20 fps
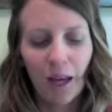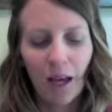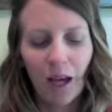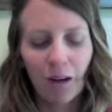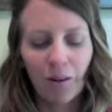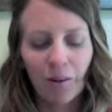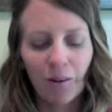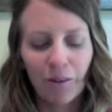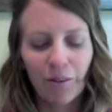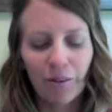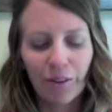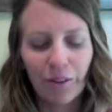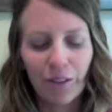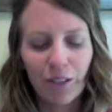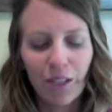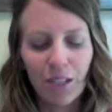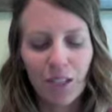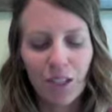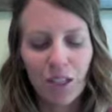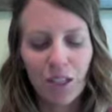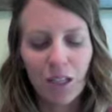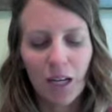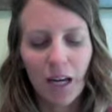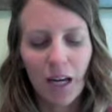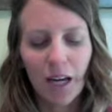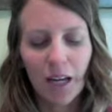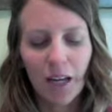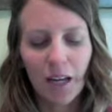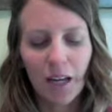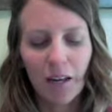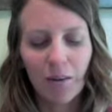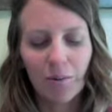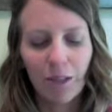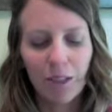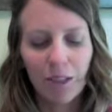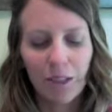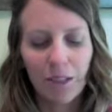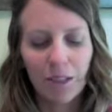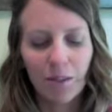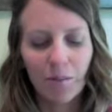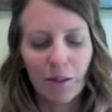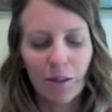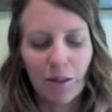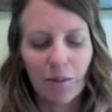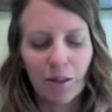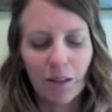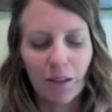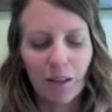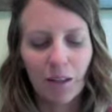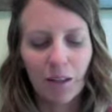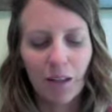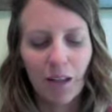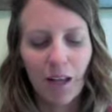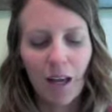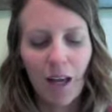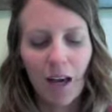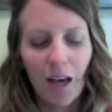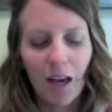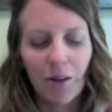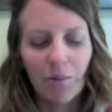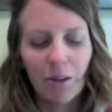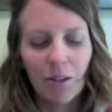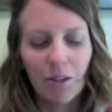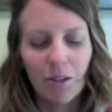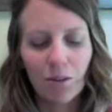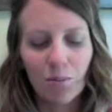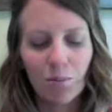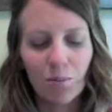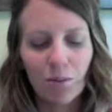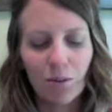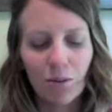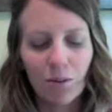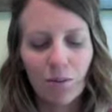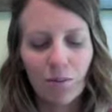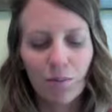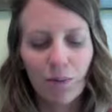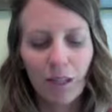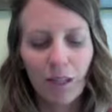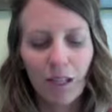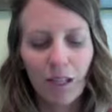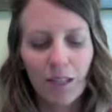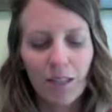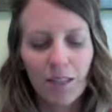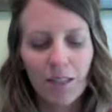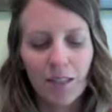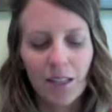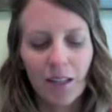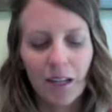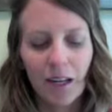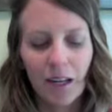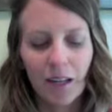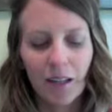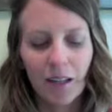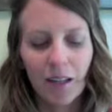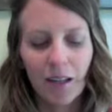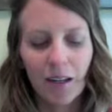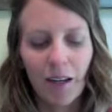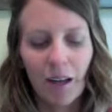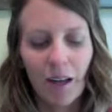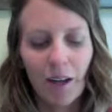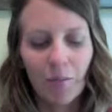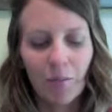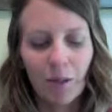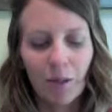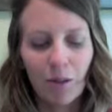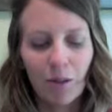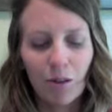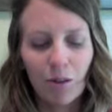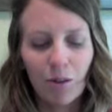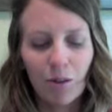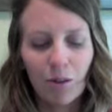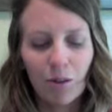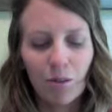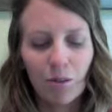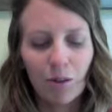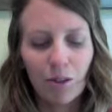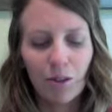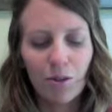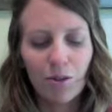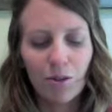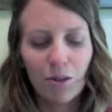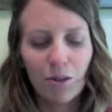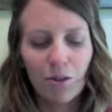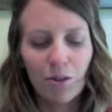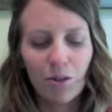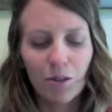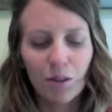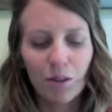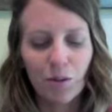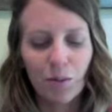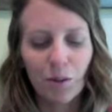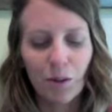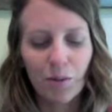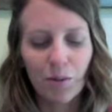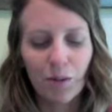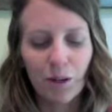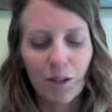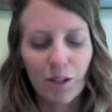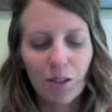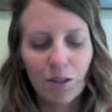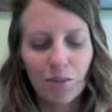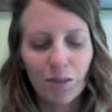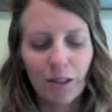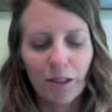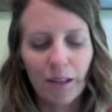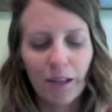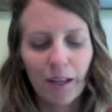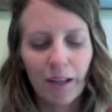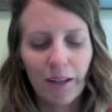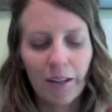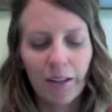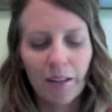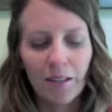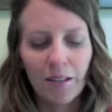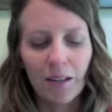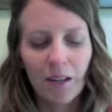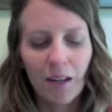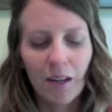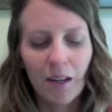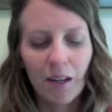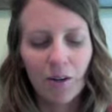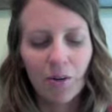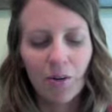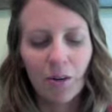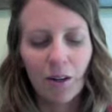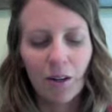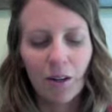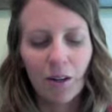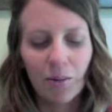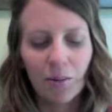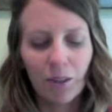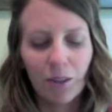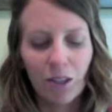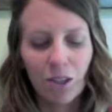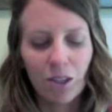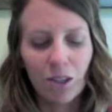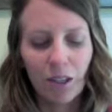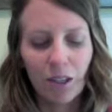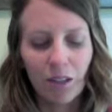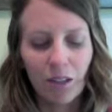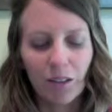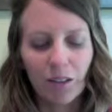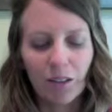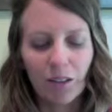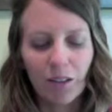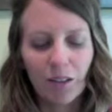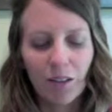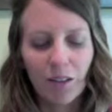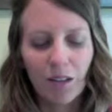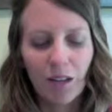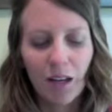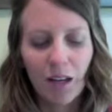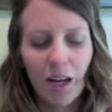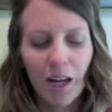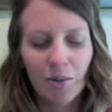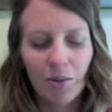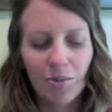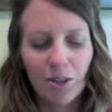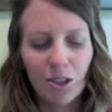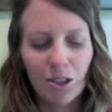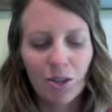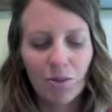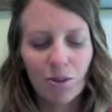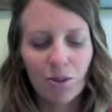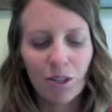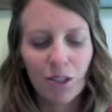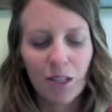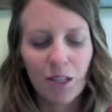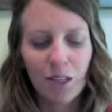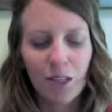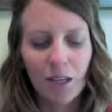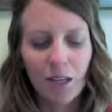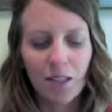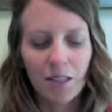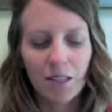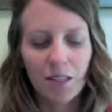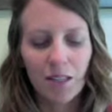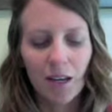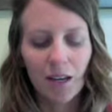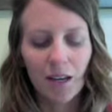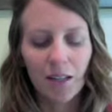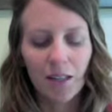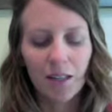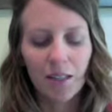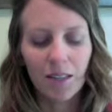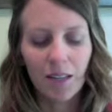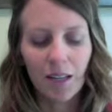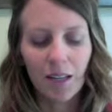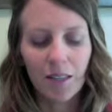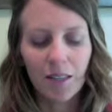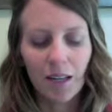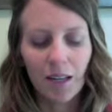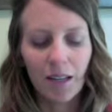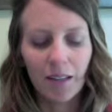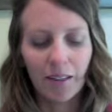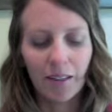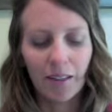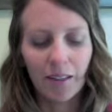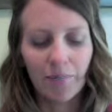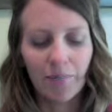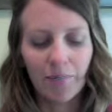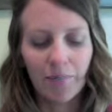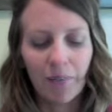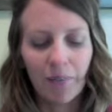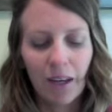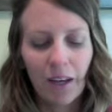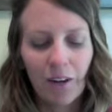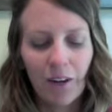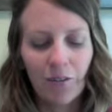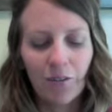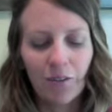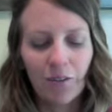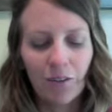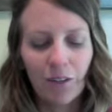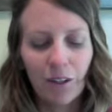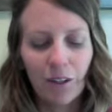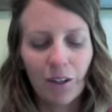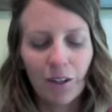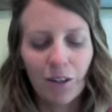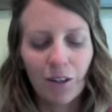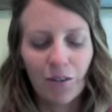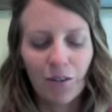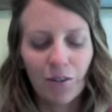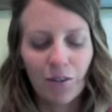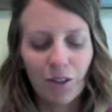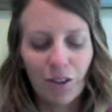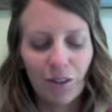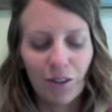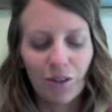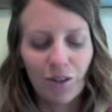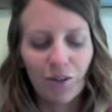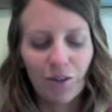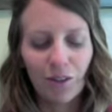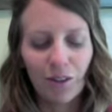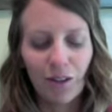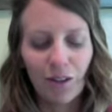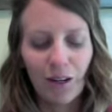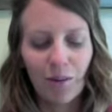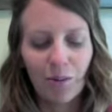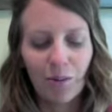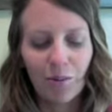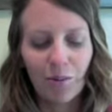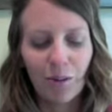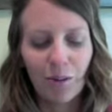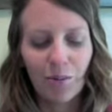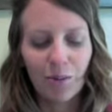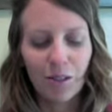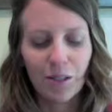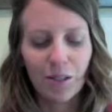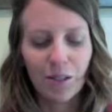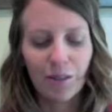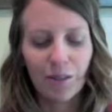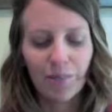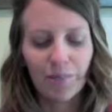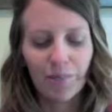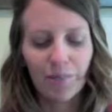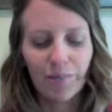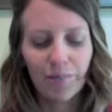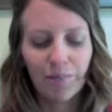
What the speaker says: However, it should I want to speak with. I want to prove my case to God. But you, what you do is whitewashed with lies. You are all witch doctors. I wish you would just say stay silent. For you, that would be wisdom.